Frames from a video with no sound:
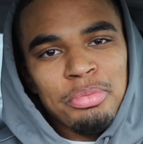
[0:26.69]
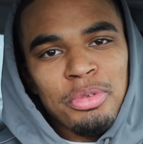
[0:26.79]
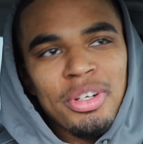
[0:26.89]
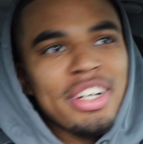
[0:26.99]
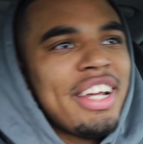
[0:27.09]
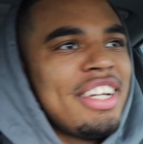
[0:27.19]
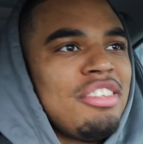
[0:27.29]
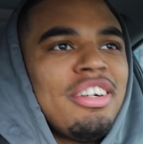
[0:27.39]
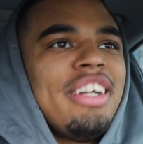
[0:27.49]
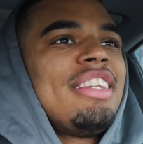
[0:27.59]
super weird. I didn't
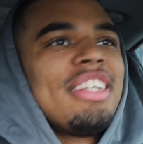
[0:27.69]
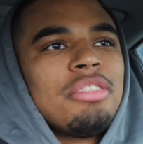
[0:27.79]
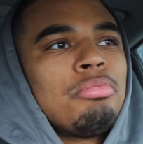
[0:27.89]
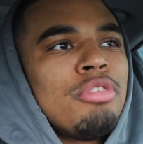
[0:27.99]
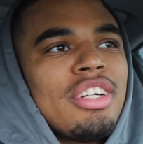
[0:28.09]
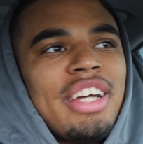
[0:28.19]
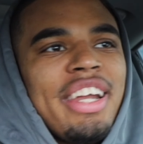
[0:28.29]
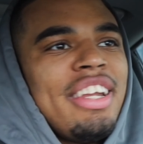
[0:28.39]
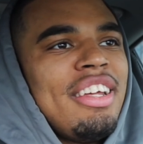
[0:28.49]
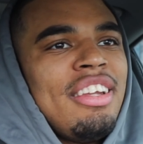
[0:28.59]
do anything this morning.
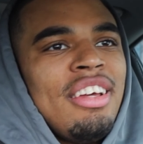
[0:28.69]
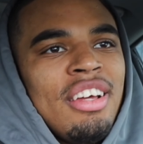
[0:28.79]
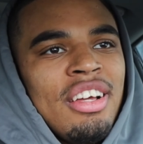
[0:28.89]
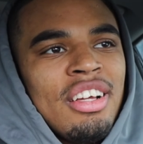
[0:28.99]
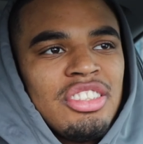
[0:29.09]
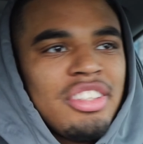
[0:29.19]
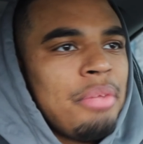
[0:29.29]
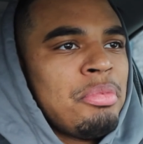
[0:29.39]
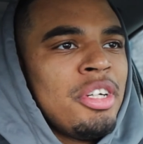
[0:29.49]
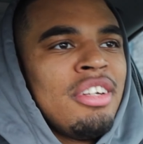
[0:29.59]
Edited,
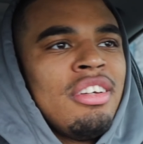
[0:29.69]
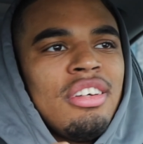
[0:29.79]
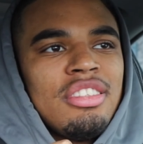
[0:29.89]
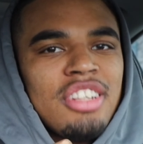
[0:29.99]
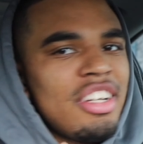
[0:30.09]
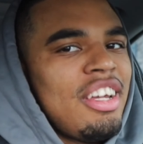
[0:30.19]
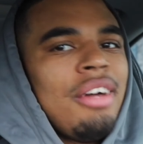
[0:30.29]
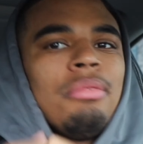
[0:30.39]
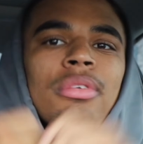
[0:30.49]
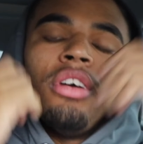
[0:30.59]
slept in, took a
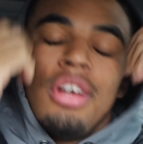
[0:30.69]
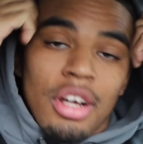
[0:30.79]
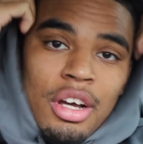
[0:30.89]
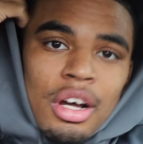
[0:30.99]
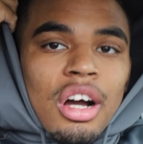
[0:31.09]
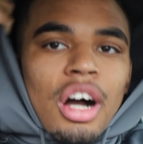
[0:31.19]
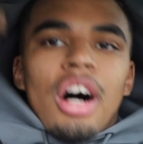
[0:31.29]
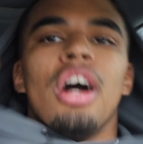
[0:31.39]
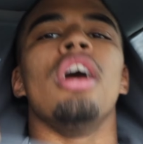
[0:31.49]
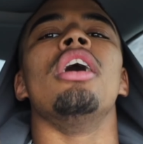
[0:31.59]
nap,
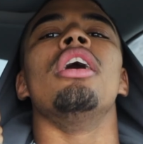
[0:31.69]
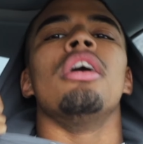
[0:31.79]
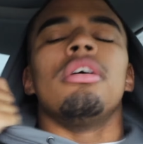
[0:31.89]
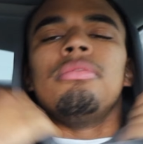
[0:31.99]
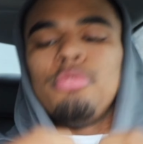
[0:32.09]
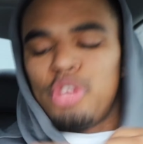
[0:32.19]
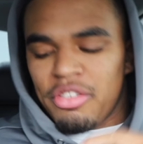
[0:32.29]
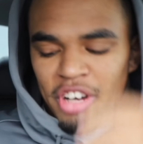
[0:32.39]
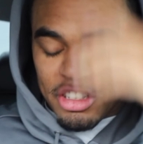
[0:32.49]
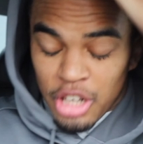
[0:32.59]
um,
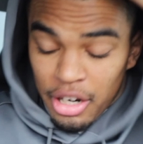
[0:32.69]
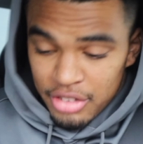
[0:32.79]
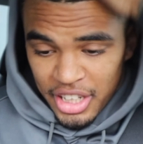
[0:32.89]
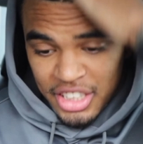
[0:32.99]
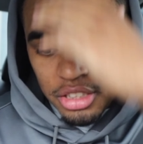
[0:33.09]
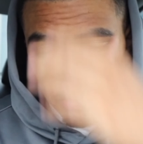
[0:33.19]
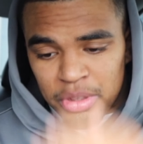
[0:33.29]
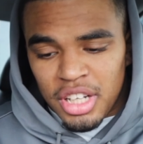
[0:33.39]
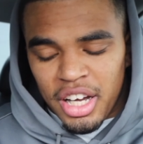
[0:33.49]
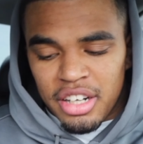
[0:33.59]
whenever I travel, I get super
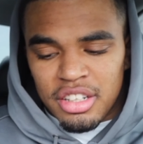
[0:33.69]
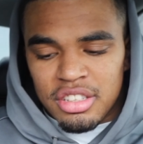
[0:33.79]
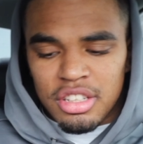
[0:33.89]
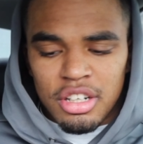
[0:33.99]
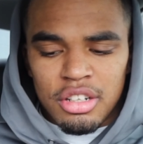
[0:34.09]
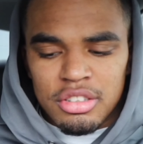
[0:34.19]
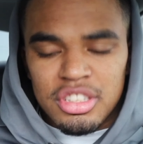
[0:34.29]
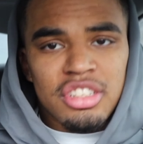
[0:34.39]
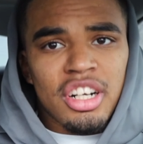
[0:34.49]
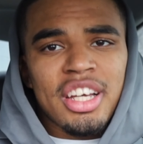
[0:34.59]
tired, so
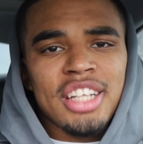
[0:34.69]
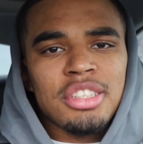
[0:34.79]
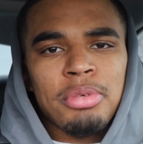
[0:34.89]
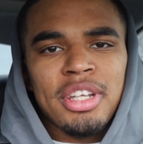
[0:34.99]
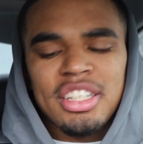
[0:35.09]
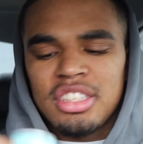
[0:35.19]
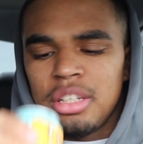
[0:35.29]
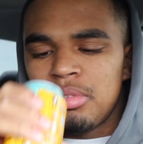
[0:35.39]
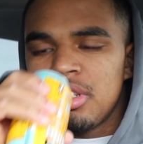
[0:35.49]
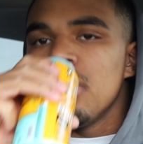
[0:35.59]
just trying to catch up on that
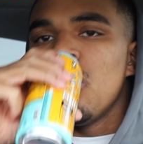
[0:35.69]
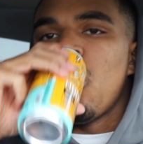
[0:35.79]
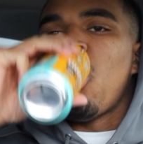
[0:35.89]
sleep still.